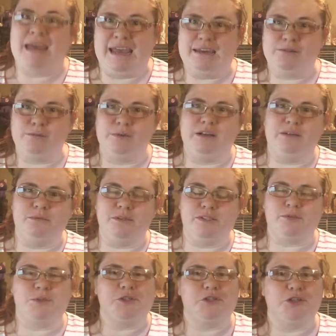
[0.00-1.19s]
May when it was
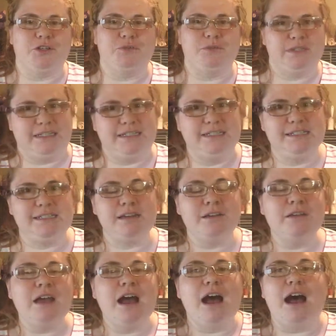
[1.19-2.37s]
originally released.
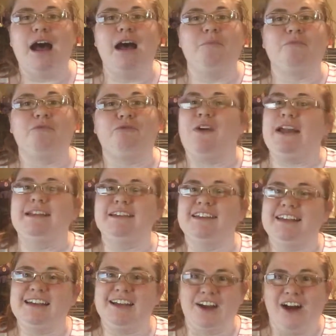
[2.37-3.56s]

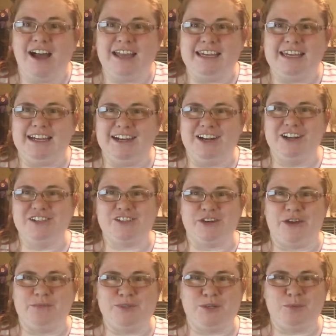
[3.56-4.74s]
Finally got here, so
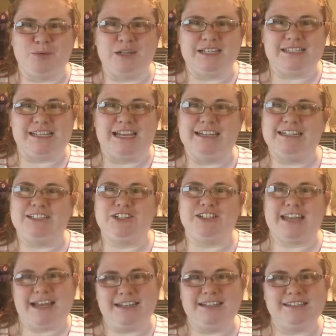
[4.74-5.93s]
I'm super excited. Just
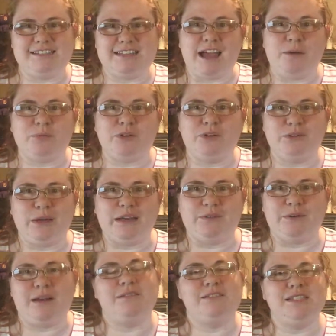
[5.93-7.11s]
had to stop real quick
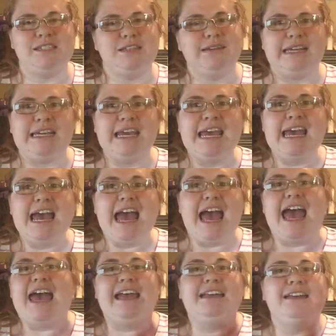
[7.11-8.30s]
what I was doing
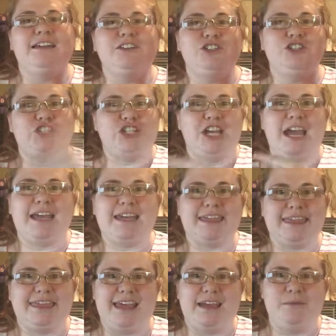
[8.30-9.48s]
and check
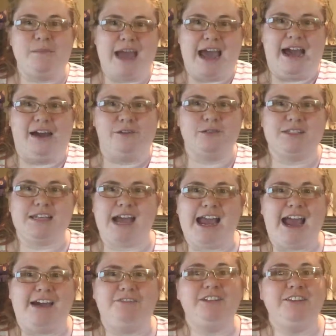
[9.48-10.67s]
them out. I
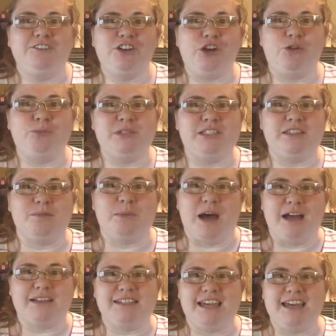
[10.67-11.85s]
haven't even opened the
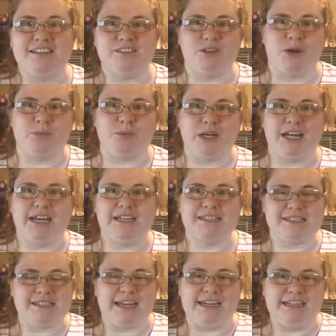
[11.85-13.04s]
box yet, so I'm pretty
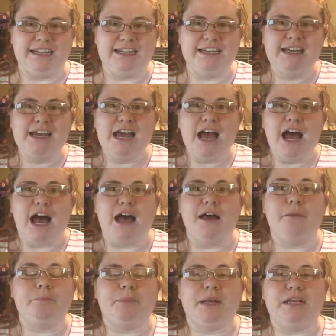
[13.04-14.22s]
excited.
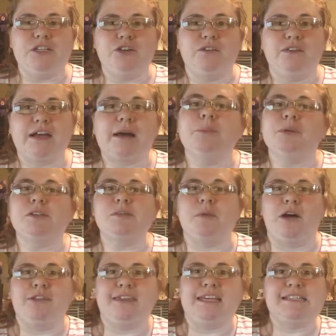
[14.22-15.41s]
But I do have a couple
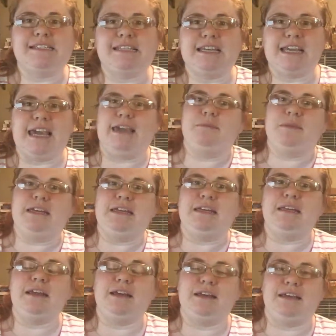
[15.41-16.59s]
small things that came
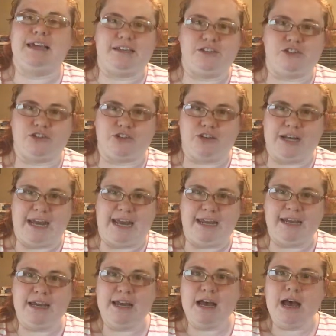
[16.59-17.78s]
in
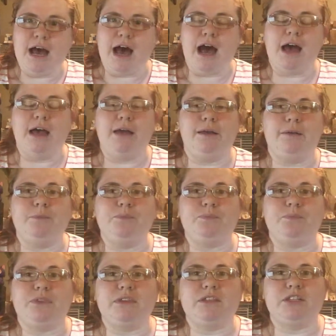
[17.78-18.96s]
yesterday
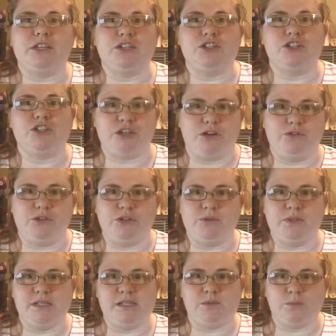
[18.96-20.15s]
to show you
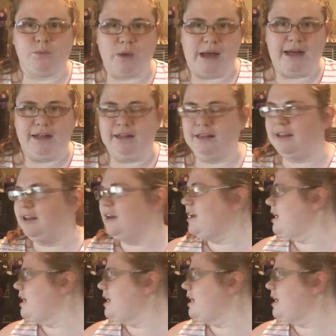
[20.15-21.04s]
as well.